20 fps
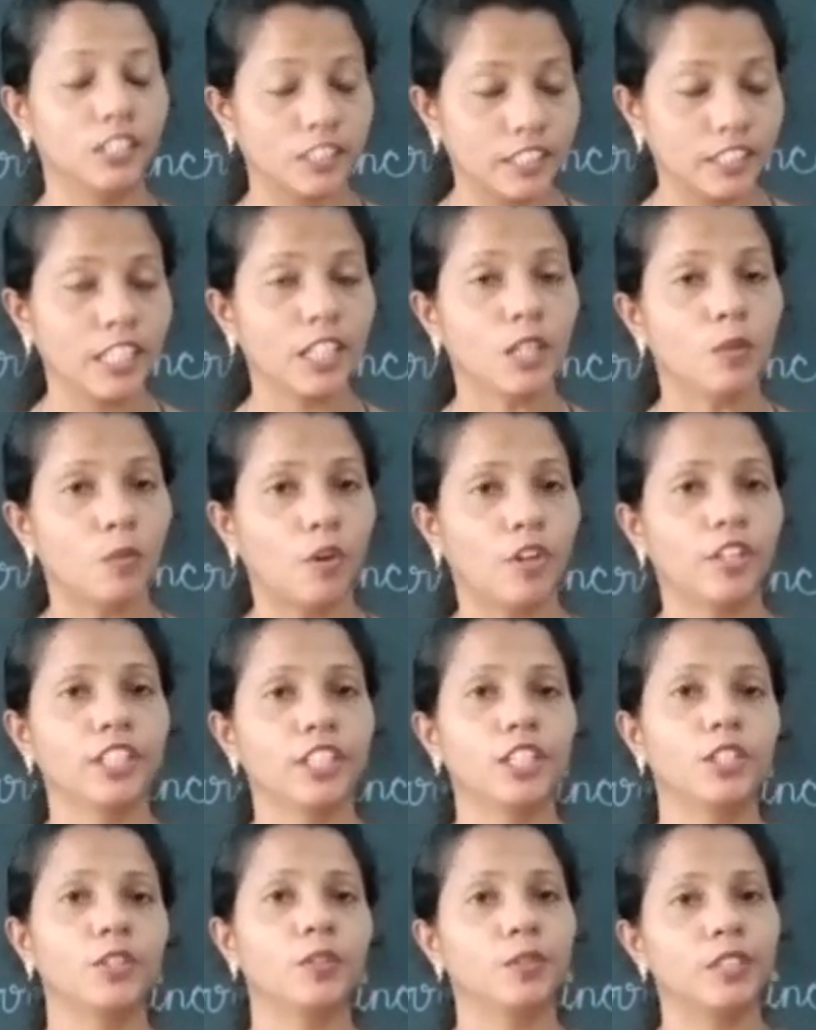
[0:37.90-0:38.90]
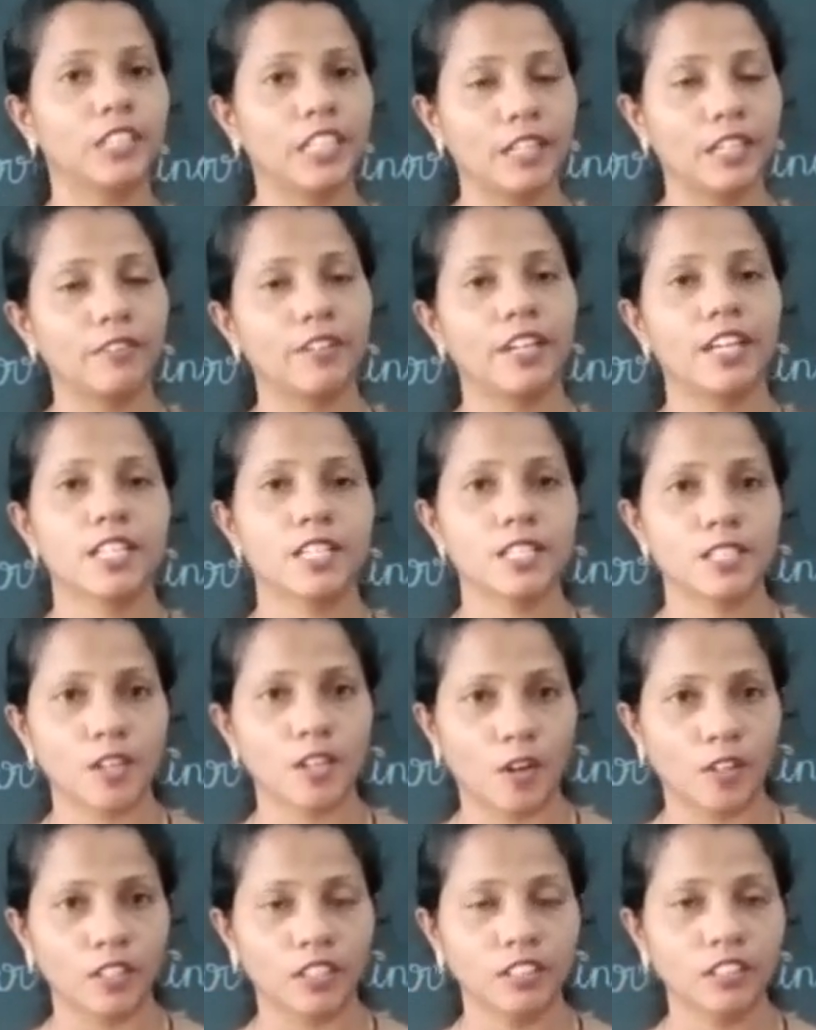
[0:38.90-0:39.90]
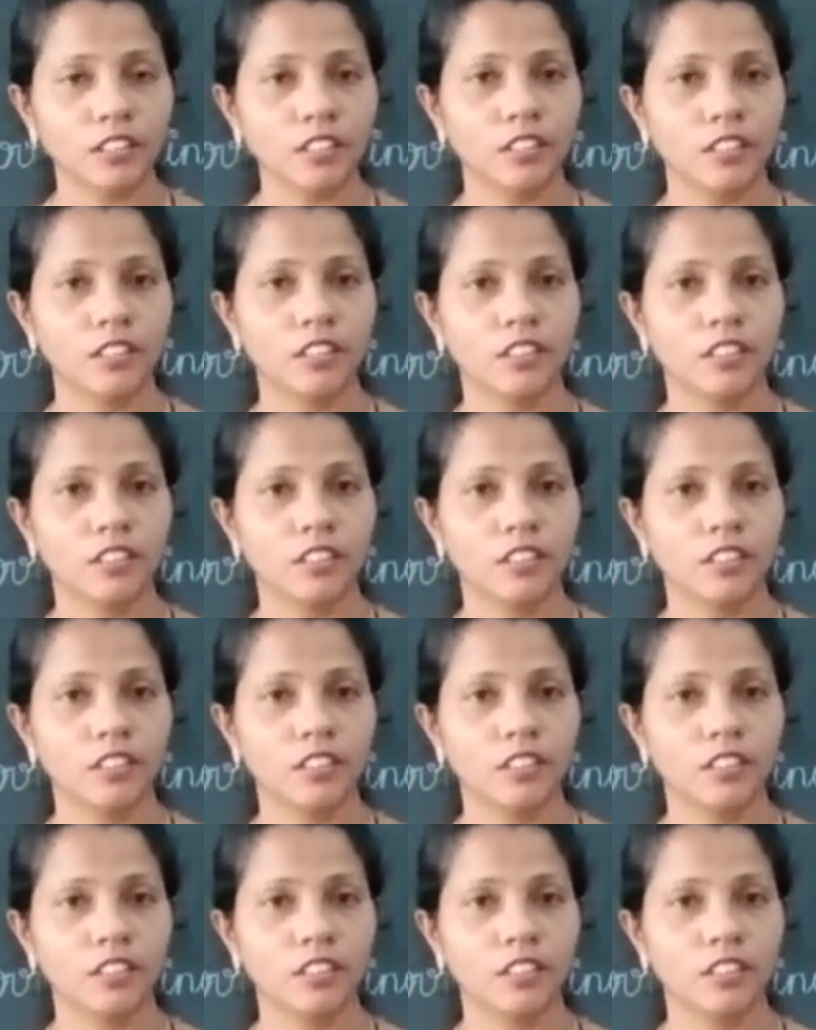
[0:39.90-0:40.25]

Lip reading: king wanted to give his daughter